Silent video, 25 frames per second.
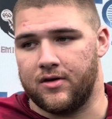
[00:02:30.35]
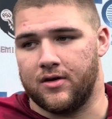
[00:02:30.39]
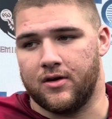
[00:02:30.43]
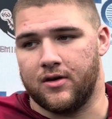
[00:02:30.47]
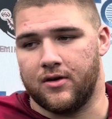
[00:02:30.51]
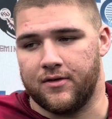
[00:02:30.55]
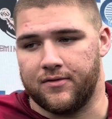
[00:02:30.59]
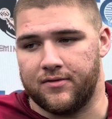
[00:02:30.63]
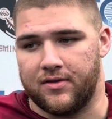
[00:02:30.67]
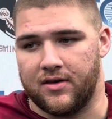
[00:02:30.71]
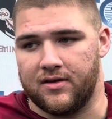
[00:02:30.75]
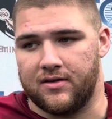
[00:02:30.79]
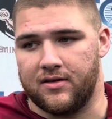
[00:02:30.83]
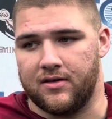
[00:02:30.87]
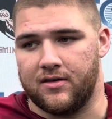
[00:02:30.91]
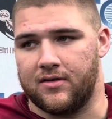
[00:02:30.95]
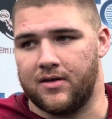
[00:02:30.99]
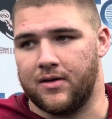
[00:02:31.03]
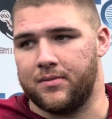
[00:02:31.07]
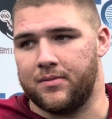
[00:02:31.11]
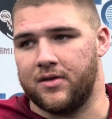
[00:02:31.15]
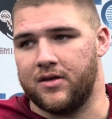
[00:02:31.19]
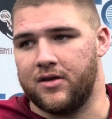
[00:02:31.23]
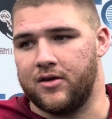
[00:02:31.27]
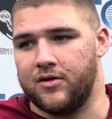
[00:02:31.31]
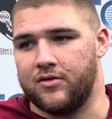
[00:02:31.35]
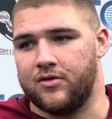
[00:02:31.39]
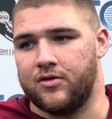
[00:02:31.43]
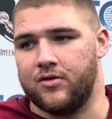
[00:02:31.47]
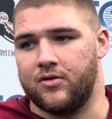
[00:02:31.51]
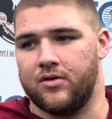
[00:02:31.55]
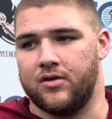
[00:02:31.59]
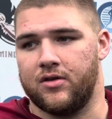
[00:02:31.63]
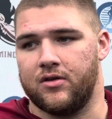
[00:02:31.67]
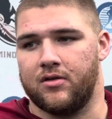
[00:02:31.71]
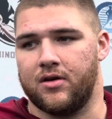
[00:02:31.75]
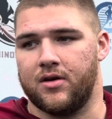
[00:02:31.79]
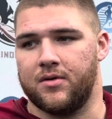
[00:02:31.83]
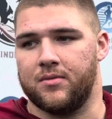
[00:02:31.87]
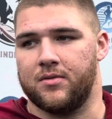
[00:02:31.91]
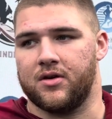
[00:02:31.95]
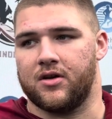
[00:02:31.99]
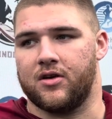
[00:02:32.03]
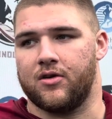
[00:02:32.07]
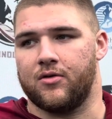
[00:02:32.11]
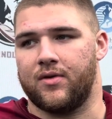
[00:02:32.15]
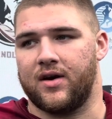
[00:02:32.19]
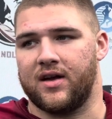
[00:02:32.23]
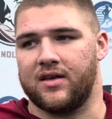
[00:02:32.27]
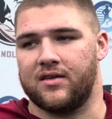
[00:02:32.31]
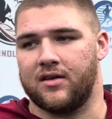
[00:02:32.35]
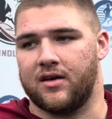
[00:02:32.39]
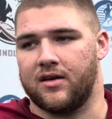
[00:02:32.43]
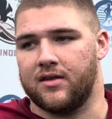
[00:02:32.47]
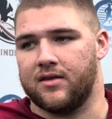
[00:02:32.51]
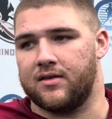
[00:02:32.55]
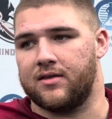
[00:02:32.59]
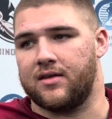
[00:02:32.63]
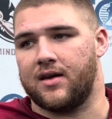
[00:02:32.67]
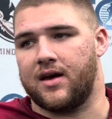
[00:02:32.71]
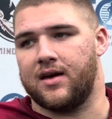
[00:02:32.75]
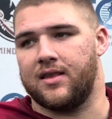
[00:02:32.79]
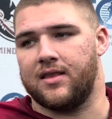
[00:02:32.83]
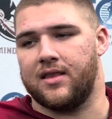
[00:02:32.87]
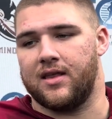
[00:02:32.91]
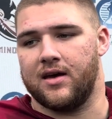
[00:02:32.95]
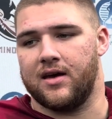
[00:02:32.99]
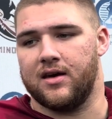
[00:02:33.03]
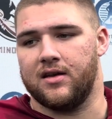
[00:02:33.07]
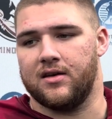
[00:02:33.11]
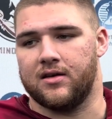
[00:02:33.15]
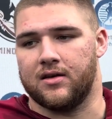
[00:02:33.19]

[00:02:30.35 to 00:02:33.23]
If they see something you're doing, they're able to correct it on the sideline.